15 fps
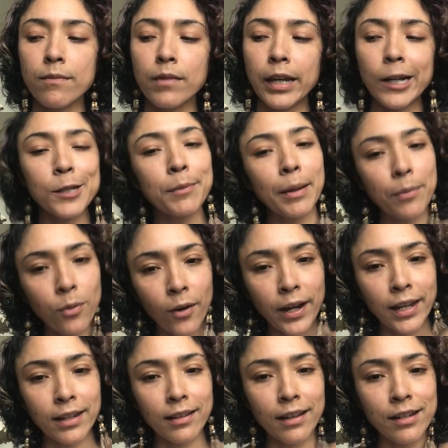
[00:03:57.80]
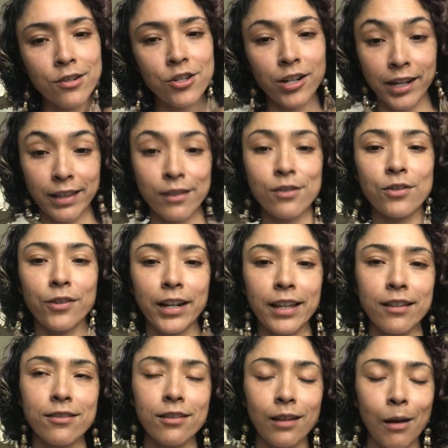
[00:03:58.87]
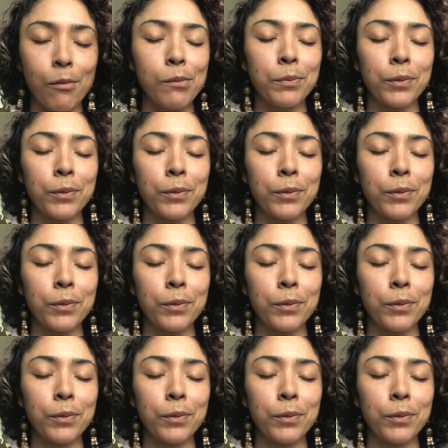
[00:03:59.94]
Here's my point in sharing the story. There's a couple